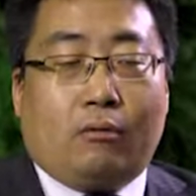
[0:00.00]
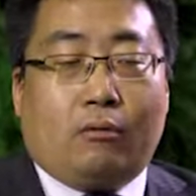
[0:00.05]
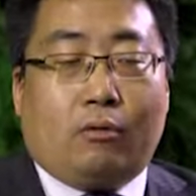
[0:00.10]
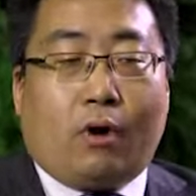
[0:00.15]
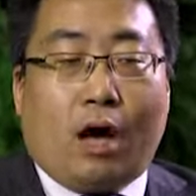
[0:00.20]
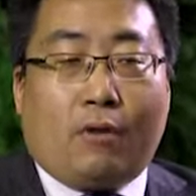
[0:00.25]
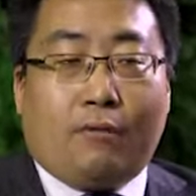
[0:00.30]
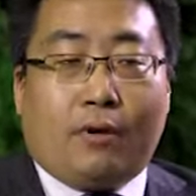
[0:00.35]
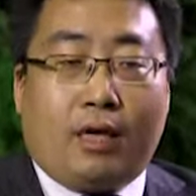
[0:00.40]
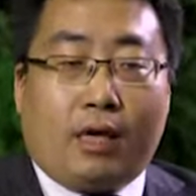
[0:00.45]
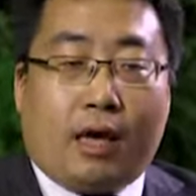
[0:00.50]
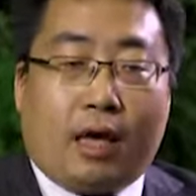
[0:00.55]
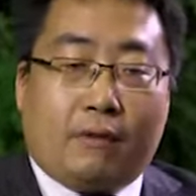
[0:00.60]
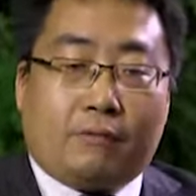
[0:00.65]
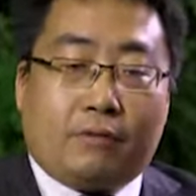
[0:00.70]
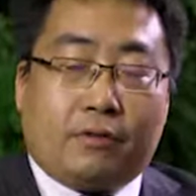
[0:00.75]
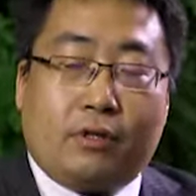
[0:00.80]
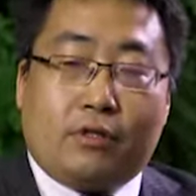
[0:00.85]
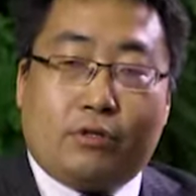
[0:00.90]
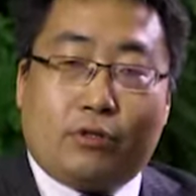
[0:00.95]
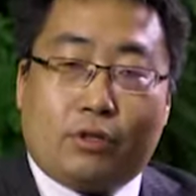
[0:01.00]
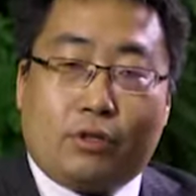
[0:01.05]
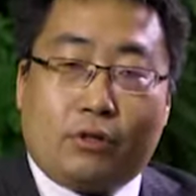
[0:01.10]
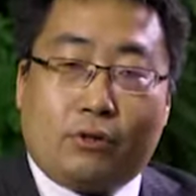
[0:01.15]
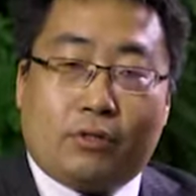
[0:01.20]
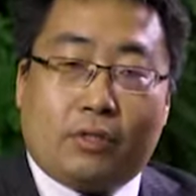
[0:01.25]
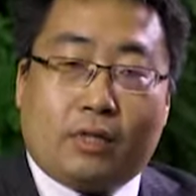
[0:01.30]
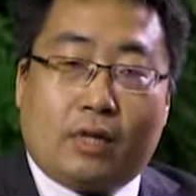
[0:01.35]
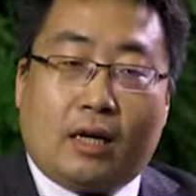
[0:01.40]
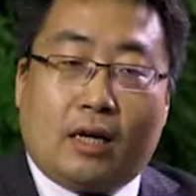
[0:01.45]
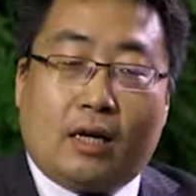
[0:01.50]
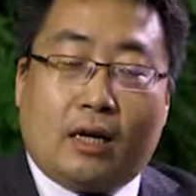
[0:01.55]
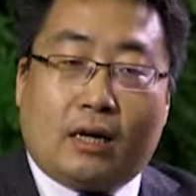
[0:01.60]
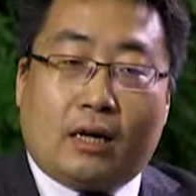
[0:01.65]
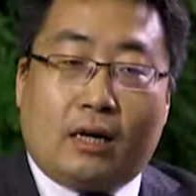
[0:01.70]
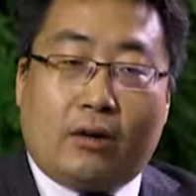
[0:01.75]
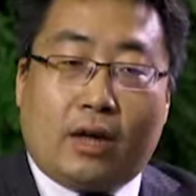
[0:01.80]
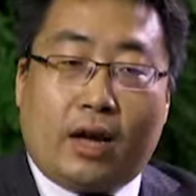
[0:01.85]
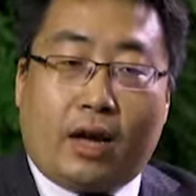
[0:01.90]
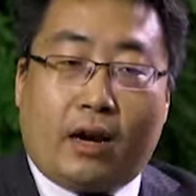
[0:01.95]
Huawei have introduced
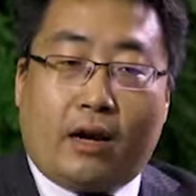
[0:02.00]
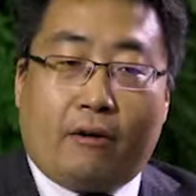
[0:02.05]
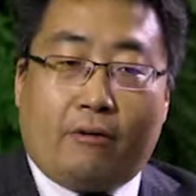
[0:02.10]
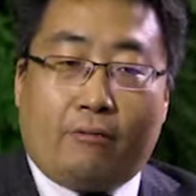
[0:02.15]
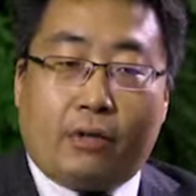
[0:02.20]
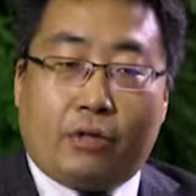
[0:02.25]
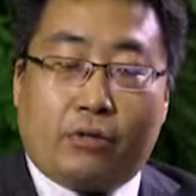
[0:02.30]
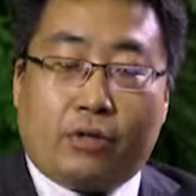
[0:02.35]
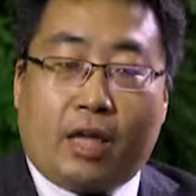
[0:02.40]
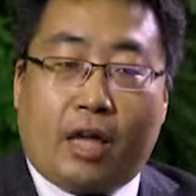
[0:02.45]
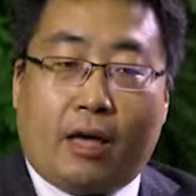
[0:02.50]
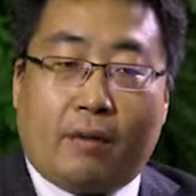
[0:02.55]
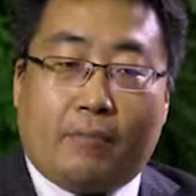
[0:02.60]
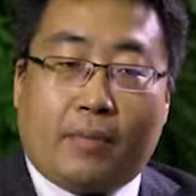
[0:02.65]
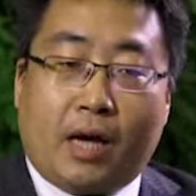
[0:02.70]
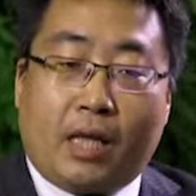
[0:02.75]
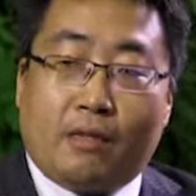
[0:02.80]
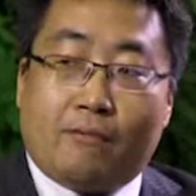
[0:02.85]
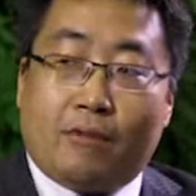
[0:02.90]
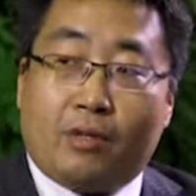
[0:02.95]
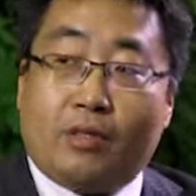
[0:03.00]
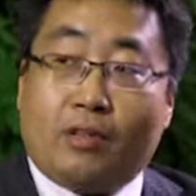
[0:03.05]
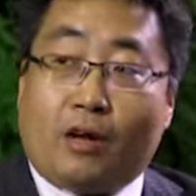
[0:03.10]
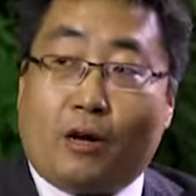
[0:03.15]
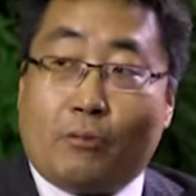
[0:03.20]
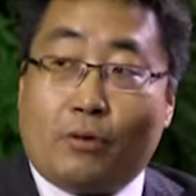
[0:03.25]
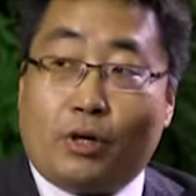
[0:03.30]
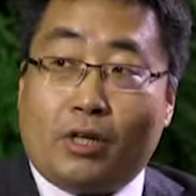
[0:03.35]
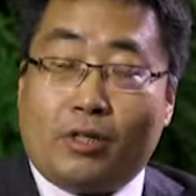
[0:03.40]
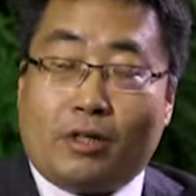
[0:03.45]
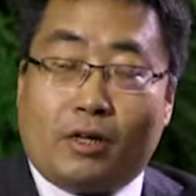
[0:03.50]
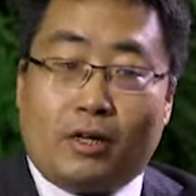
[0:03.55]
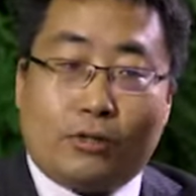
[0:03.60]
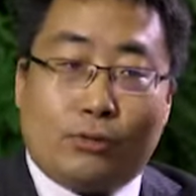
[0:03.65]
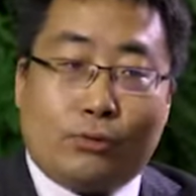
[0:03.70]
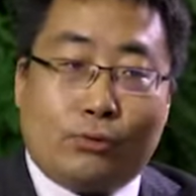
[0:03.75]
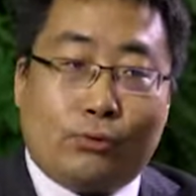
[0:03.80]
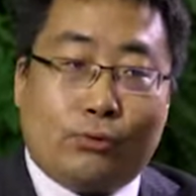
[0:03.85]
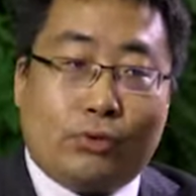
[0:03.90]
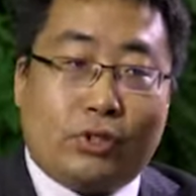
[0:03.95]
CloudAIR, which can benefit the operator
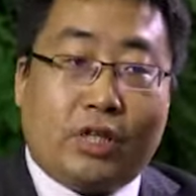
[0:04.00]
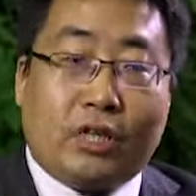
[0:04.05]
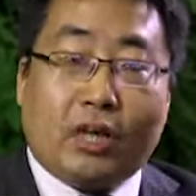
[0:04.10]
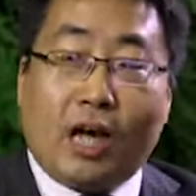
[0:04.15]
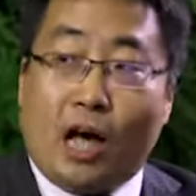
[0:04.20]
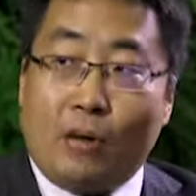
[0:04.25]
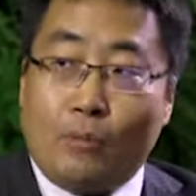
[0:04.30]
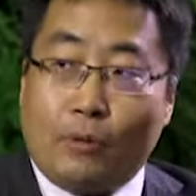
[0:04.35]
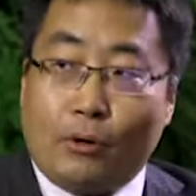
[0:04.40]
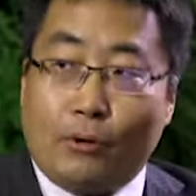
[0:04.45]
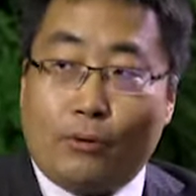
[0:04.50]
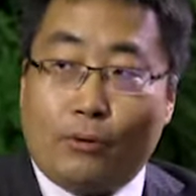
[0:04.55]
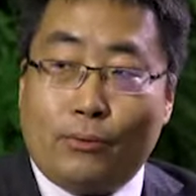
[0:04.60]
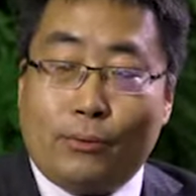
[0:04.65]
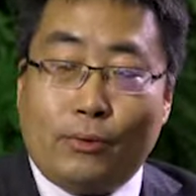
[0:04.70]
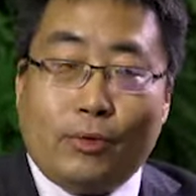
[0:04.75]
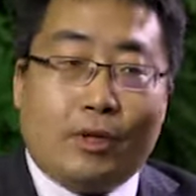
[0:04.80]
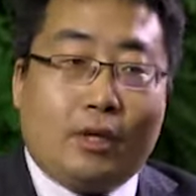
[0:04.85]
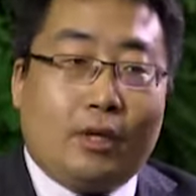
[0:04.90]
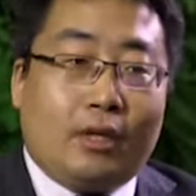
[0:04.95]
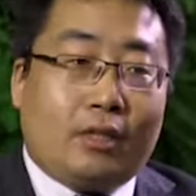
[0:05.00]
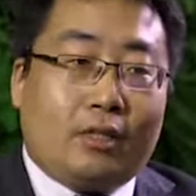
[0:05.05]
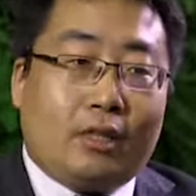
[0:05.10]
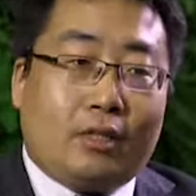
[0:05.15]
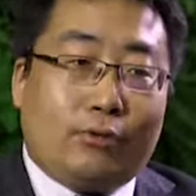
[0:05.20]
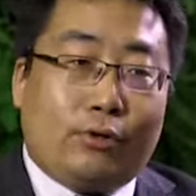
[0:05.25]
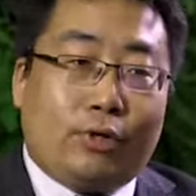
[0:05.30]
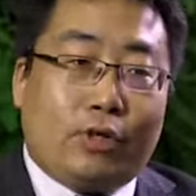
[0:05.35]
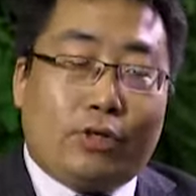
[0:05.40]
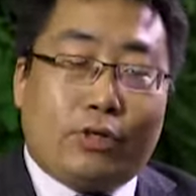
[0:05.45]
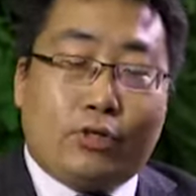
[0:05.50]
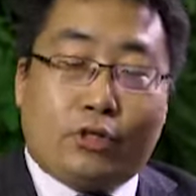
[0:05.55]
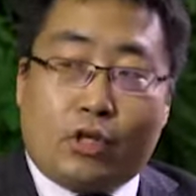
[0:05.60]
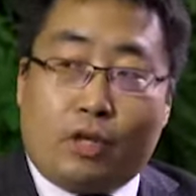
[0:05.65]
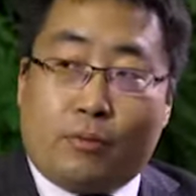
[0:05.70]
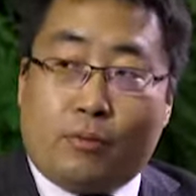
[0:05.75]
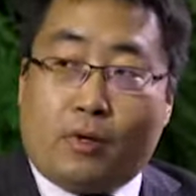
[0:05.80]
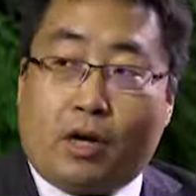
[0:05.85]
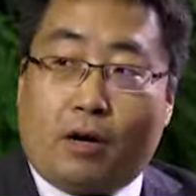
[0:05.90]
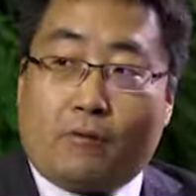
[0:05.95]
to decouple the
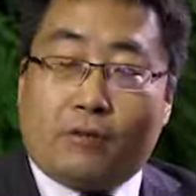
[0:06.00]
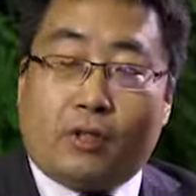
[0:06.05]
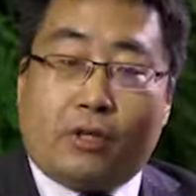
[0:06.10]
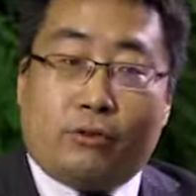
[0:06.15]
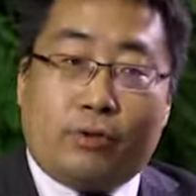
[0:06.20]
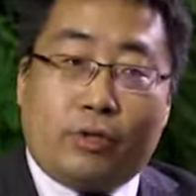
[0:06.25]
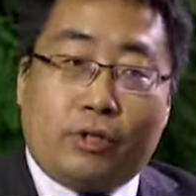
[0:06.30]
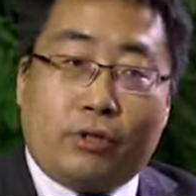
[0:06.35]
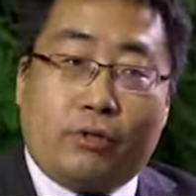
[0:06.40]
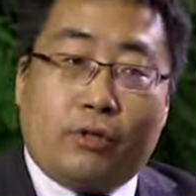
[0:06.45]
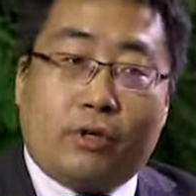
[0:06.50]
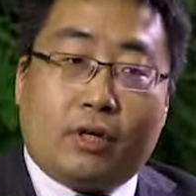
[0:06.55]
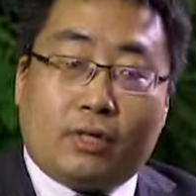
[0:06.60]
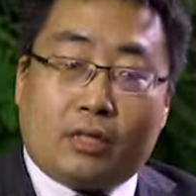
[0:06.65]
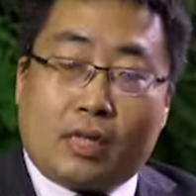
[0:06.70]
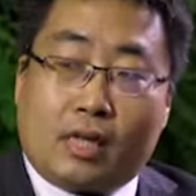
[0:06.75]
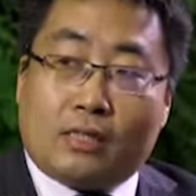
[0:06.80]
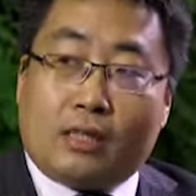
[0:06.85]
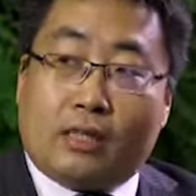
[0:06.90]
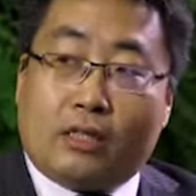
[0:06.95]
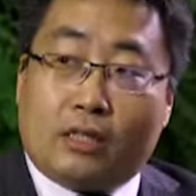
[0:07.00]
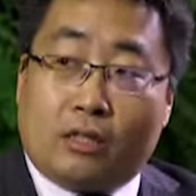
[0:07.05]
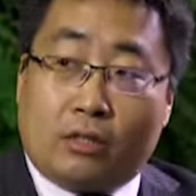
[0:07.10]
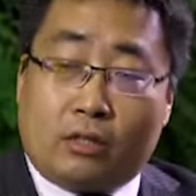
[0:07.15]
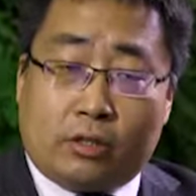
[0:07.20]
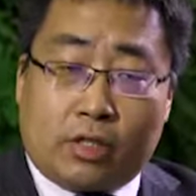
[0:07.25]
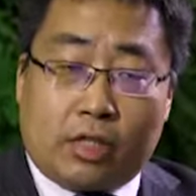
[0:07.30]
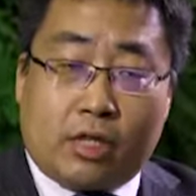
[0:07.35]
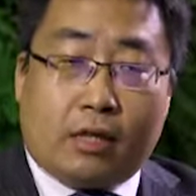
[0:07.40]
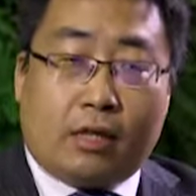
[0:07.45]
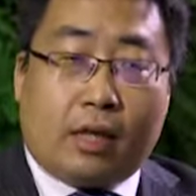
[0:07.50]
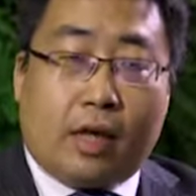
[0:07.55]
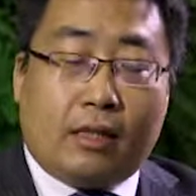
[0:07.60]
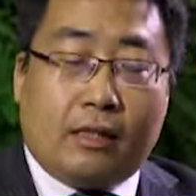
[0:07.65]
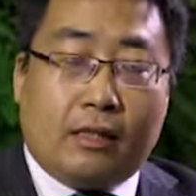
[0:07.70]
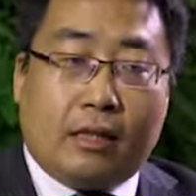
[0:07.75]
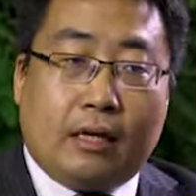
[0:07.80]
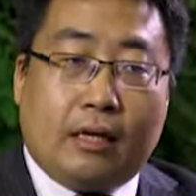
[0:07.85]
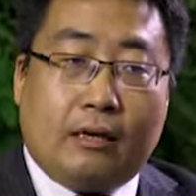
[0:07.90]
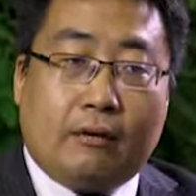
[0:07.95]
relationship of the radio access technology
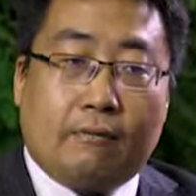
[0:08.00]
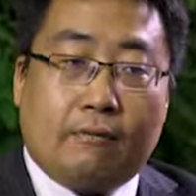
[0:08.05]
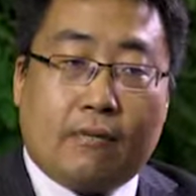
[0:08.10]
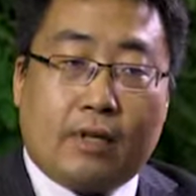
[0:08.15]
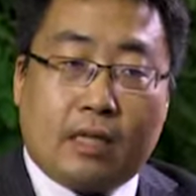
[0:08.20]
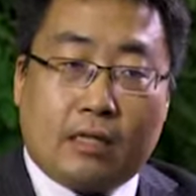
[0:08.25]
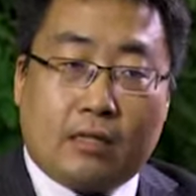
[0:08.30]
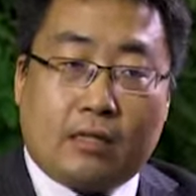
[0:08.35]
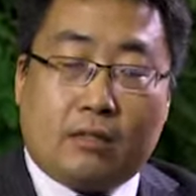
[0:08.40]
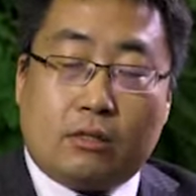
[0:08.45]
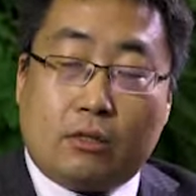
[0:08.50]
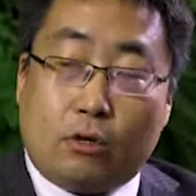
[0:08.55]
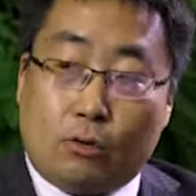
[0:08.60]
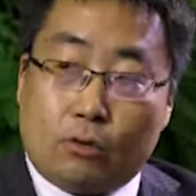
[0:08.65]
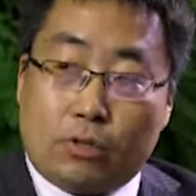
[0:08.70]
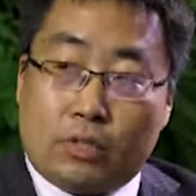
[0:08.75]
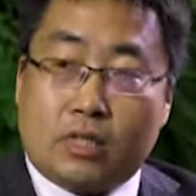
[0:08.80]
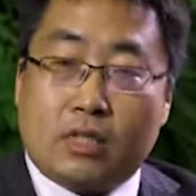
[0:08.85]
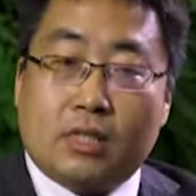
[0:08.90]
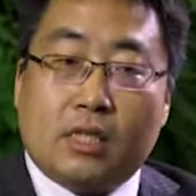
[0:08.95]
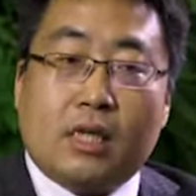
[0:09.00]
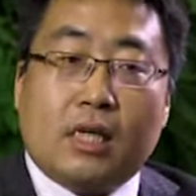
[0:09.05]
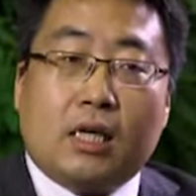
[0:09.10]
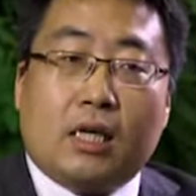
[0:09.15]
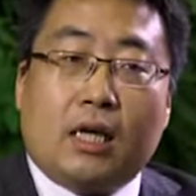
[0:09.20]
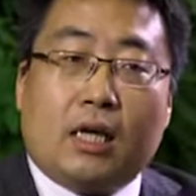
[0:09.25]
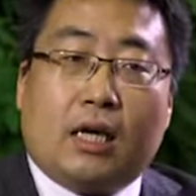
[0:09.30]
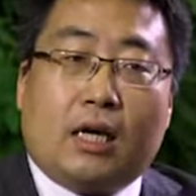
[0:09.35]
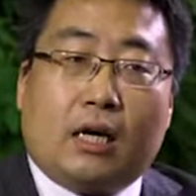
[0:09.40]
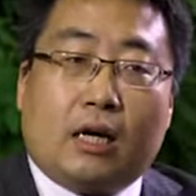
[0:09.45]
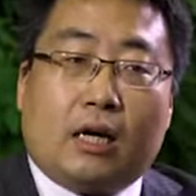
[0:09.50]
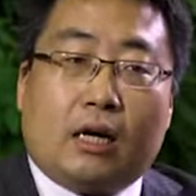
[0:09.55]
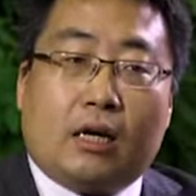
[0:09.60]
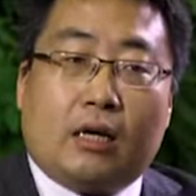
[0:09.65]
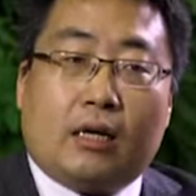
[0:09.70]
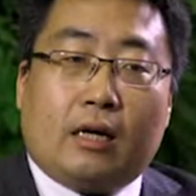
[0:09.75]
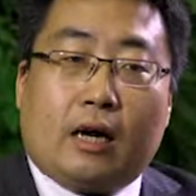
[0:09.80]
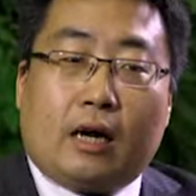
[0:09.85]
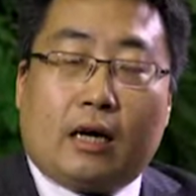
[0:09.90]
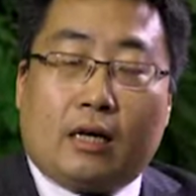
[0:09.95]
and with those
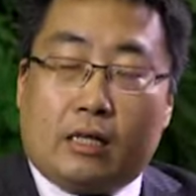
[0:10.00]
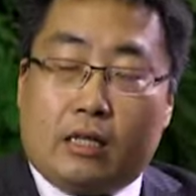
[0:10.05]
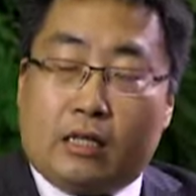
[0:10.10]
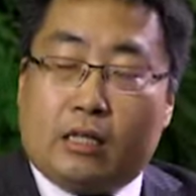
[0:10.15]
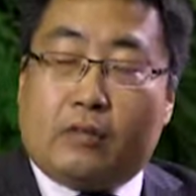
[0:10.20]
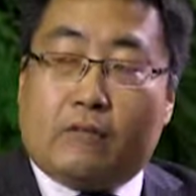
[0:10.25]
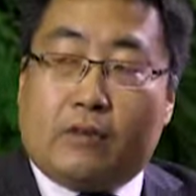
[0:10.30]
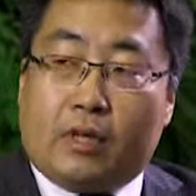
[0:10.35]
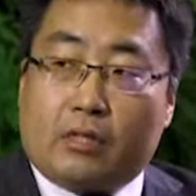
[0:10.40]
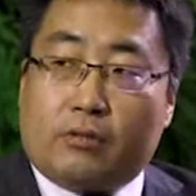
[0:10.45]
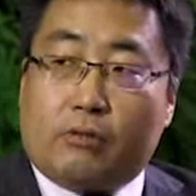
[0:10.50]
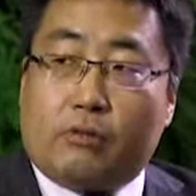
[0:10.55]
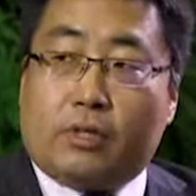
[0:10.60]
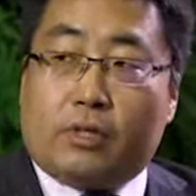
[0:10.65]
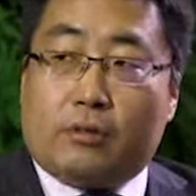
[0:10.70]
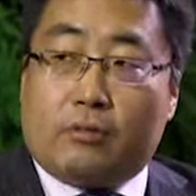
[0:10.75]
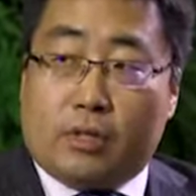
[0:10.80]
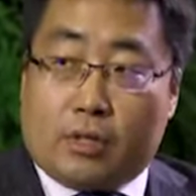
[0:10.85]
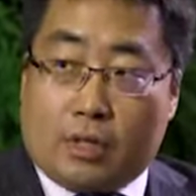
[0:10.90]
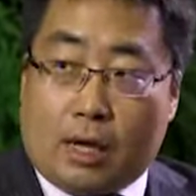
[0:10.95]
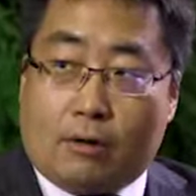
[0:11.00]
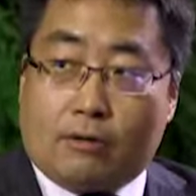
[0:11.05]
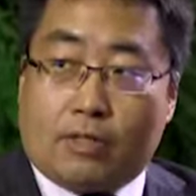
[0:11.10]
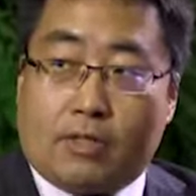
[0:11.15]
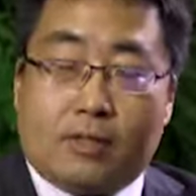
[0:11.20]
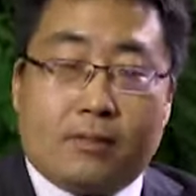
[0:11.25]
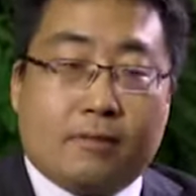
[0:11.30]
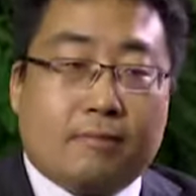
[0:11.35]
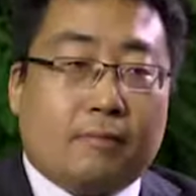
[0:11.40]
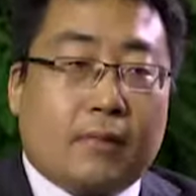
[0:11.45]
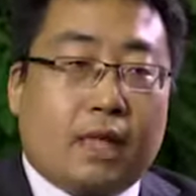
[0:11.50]
AIR interface resources.